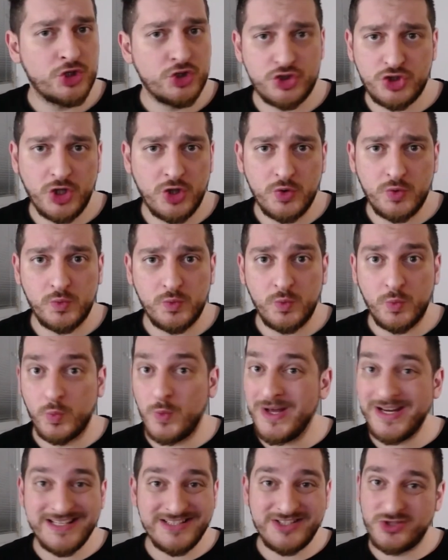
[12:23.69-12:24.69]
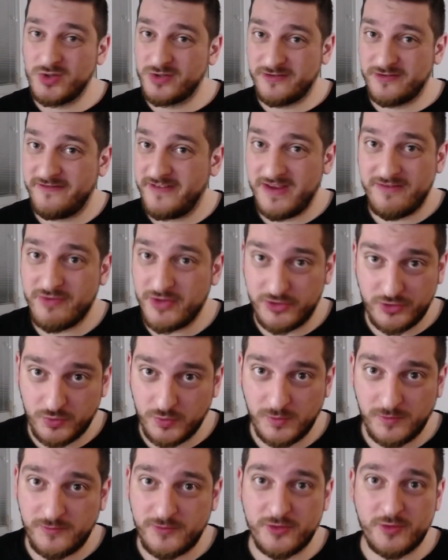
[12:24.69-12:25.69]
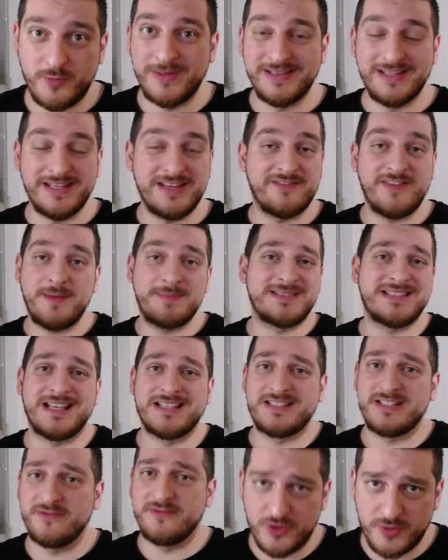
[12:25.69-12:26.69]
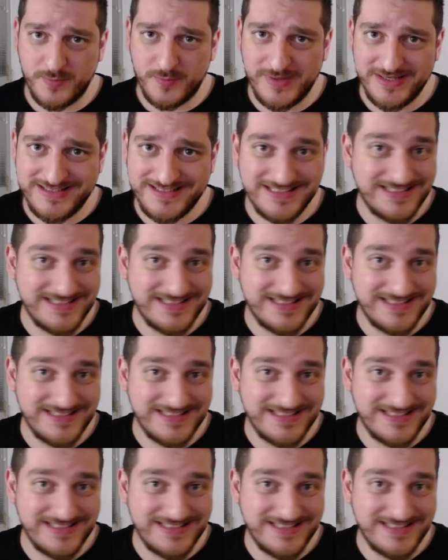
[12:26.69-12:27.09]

So, what is your favorite tool for building websites in WordPress?